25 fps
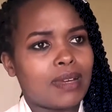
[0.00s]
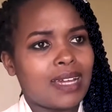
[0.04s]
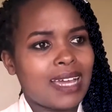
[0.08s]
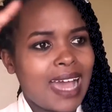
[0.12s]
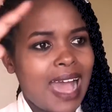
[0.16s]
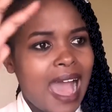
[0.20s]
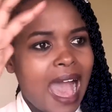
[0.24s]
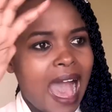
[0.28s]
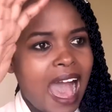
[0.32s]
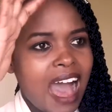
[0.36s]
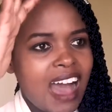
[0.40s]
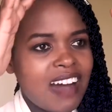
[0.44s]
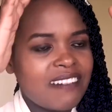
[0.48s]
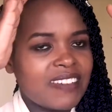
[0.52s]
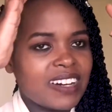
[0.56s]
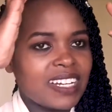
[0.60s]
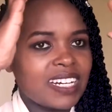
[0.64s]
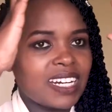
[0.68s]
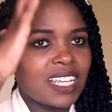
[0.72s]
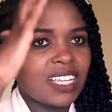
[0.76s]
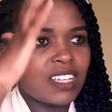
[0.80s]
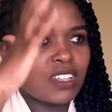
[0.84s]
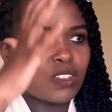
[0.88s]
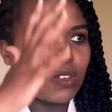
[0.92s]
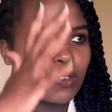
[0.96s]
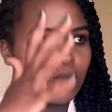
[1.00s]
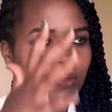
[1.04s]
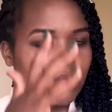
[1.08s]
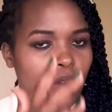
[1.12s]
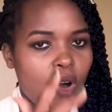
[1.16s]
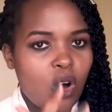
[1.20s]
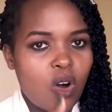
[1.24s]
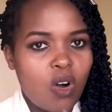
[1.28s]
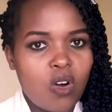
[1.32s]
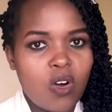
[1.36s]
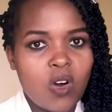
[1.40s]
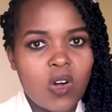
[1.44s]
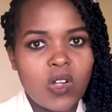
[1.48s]
have a list of
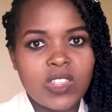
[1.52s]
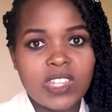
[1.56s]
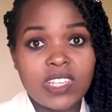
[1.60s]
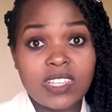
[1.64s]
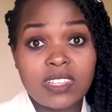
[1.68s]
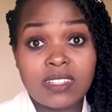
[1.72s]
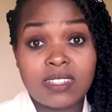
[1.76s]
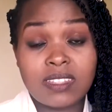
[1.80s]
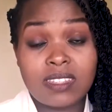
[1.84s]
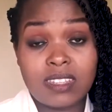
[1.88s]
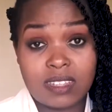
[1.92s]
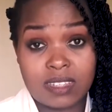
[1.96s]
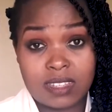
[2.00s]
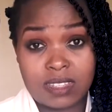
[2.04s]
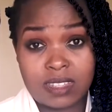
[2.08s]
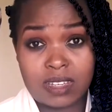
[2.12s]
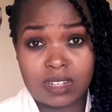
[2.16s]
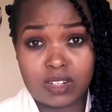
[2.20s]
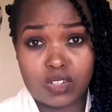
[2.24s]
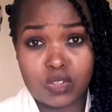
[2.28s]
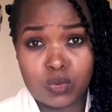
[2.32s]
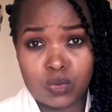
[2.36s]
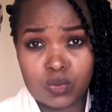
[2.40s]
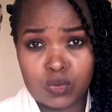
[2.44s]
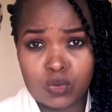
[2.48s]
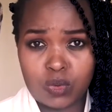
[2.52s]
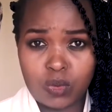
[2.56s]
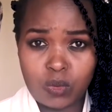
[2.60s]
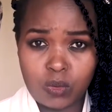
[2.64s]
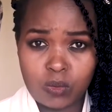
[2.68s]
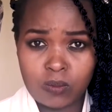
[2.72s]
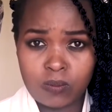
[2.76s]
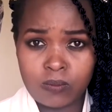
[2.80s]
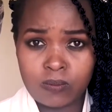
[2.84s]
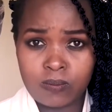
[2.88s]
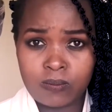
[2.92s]
all these things that you do.